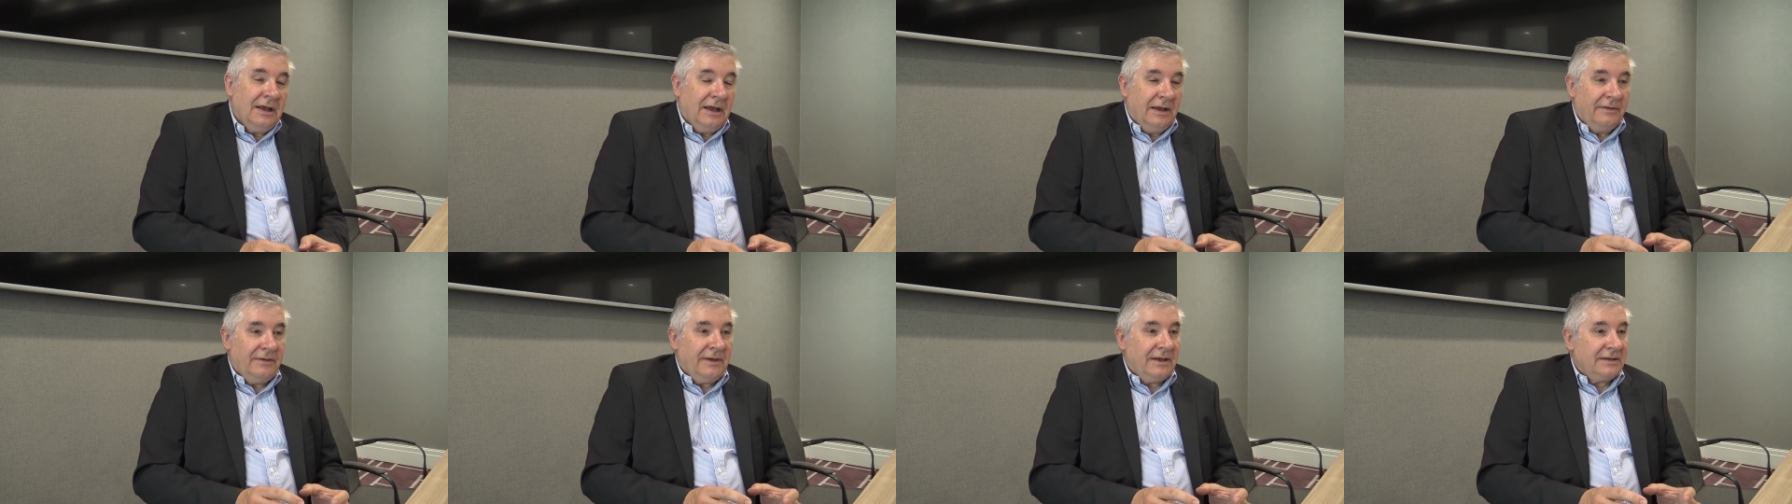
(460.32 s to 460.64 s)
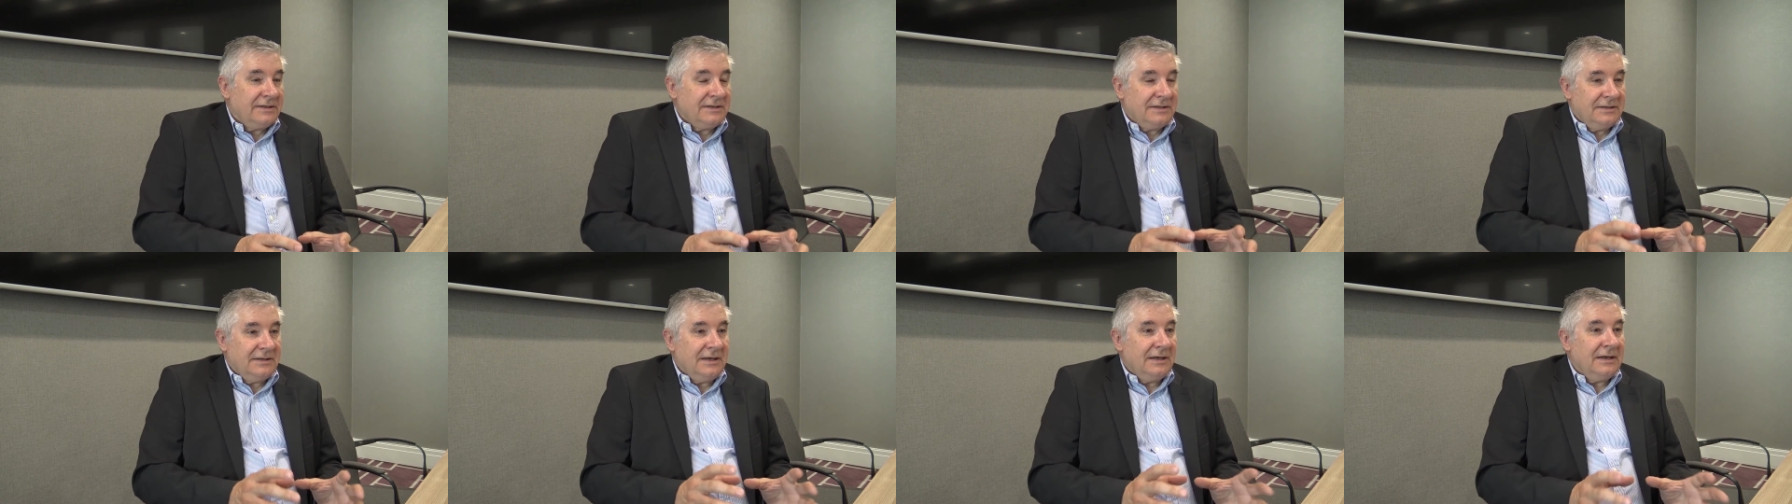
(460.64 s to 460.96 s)
and
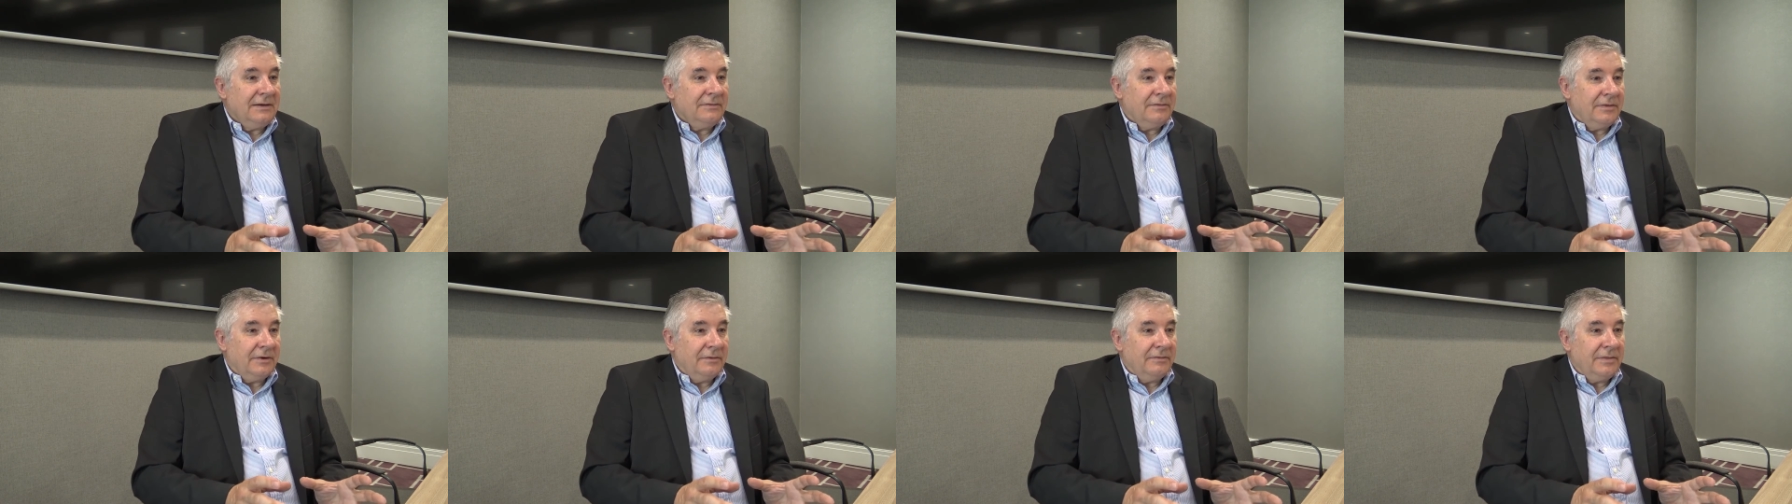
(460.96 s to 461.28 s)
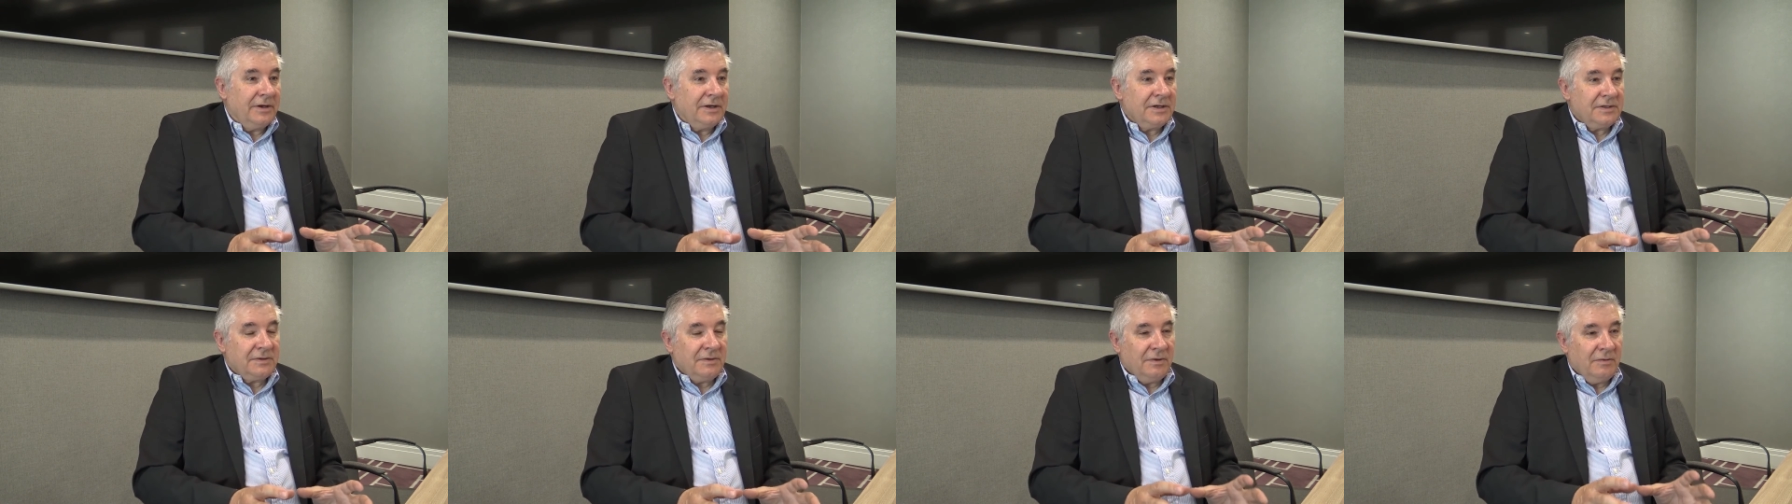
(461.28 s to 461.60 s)
that's deliberate
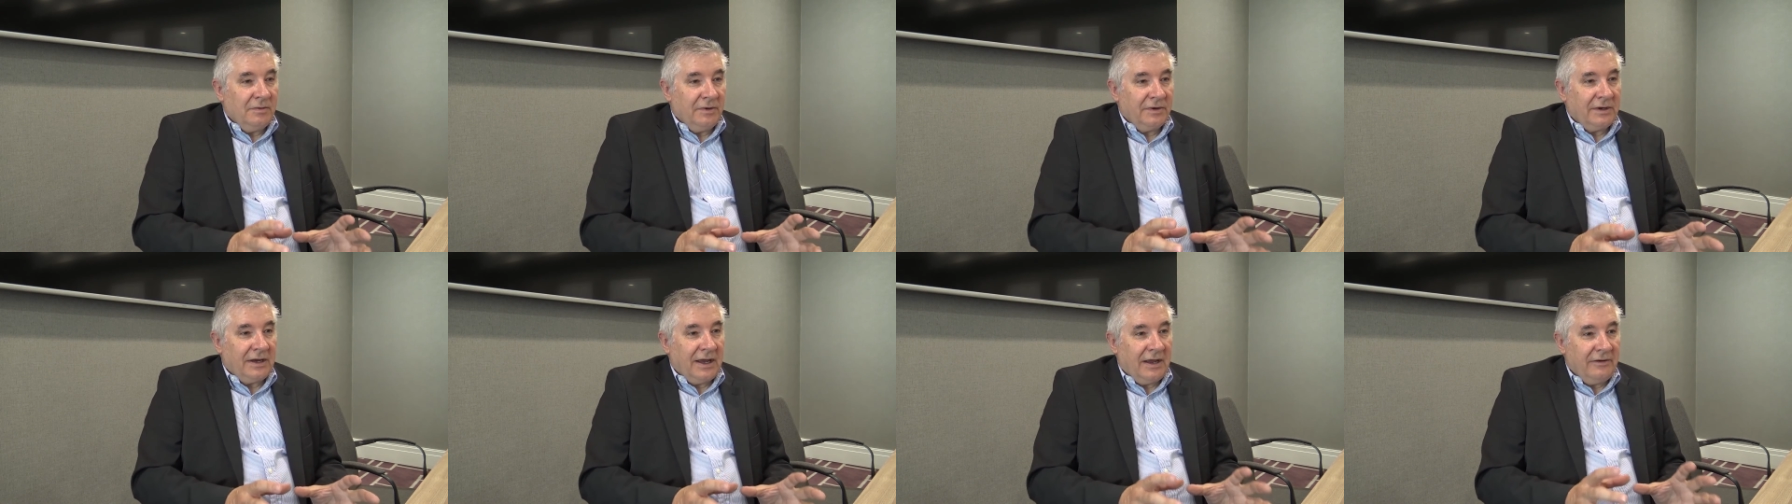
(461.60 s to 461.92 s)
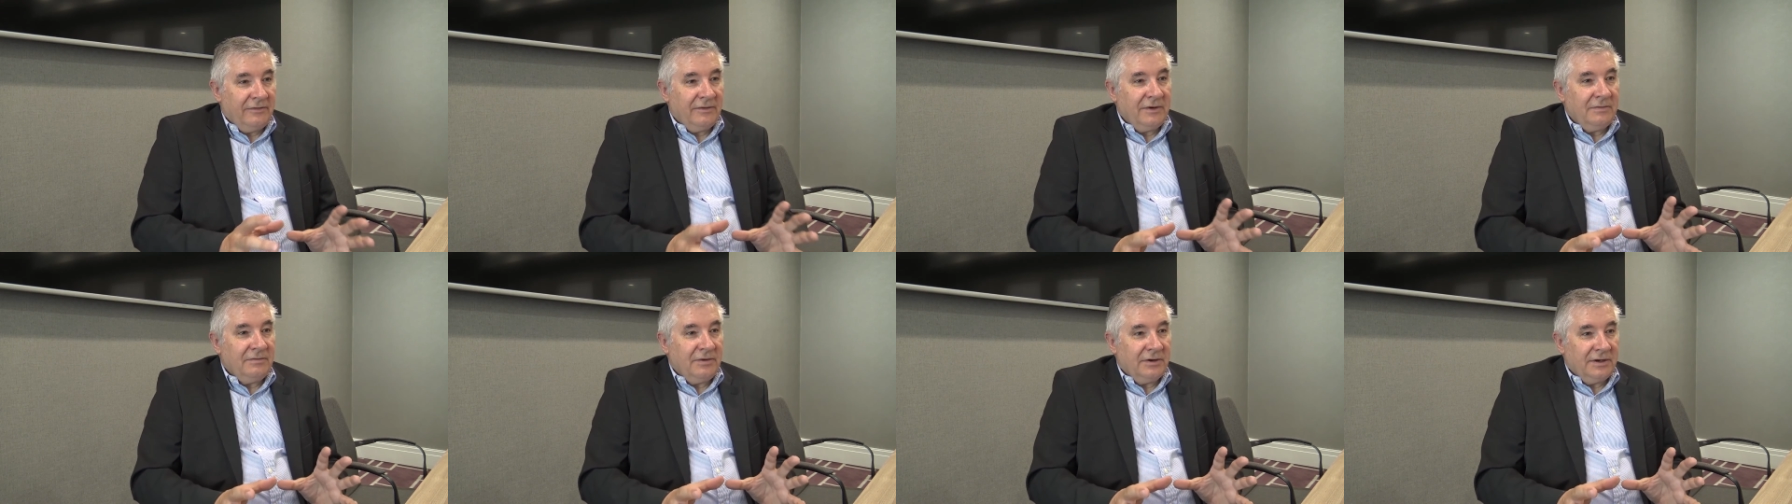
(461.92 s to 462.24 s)
because we want
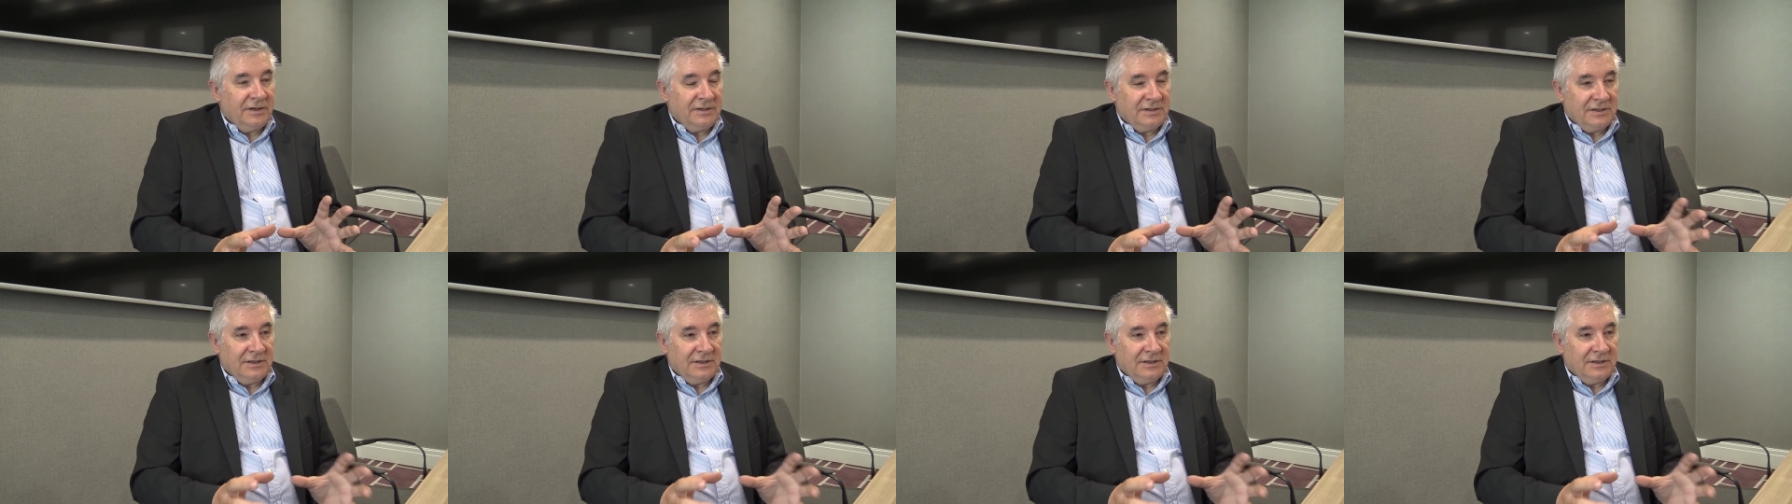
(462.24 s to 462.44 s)
everybody